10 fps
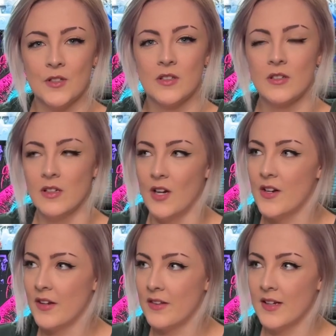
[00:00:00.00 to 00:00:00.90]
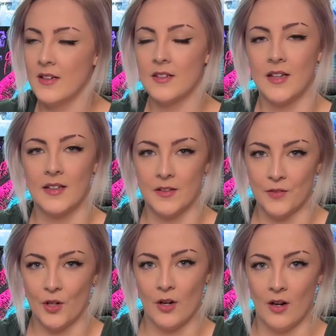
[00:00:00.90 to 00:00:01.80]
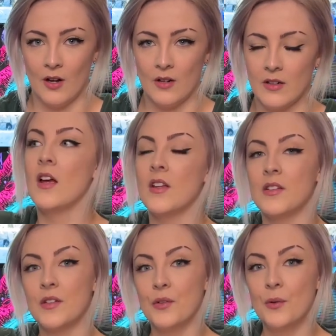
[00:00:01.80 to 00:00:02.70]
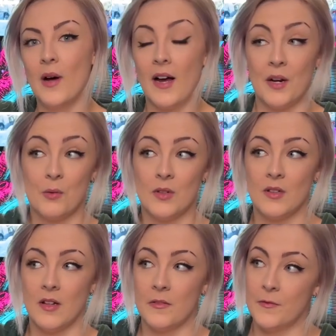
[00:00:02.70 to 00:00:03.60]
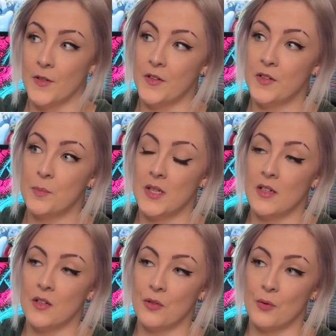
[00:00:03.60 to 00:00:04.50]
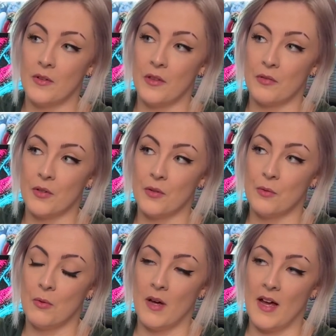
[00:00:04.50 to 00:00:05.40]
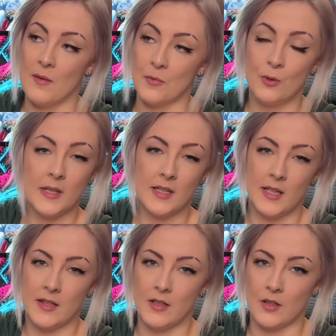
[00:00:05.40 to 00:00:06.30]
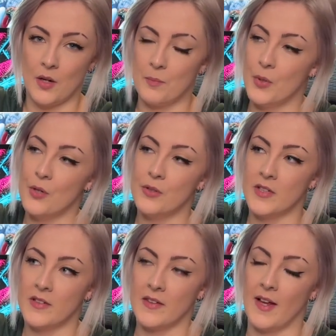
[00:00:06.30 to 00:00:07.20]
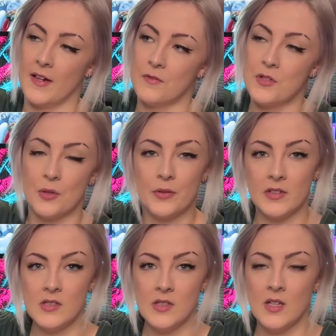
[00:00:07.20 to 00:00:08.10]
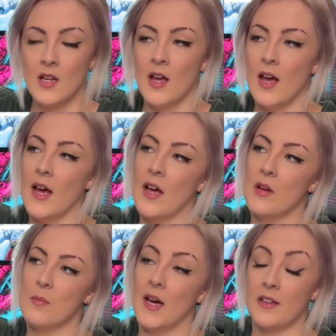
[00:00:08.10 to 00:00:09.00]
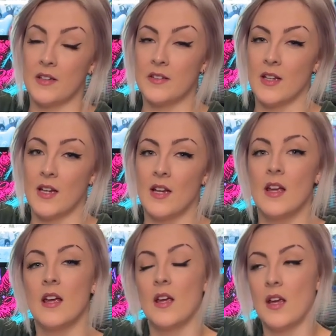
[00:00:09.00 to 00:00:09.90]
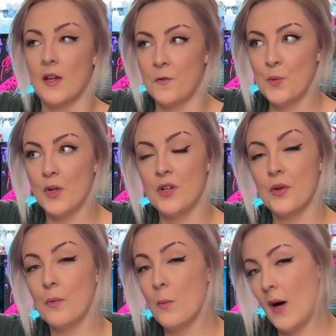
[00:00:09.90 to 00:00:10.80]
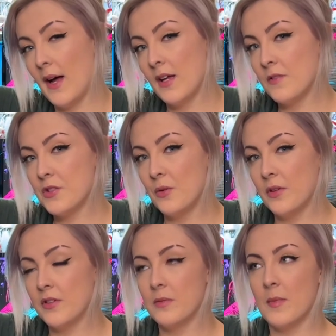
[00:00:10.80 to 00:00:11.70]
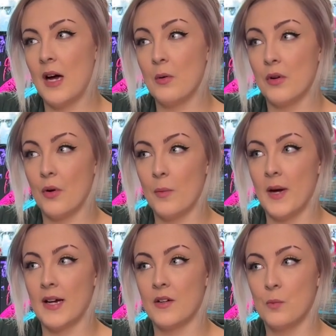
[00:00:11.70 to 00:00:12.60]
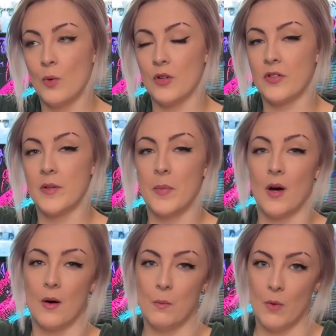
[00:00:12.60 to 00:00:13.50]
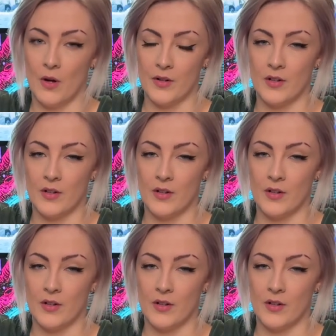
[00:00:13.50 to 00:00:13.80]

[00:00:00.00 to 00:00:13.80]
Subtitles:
learning things as I've gone along. So I will first be going through quickly the components that I've chosen. As I say, if you want to know why I've chosen them, I would go back and watch the part 1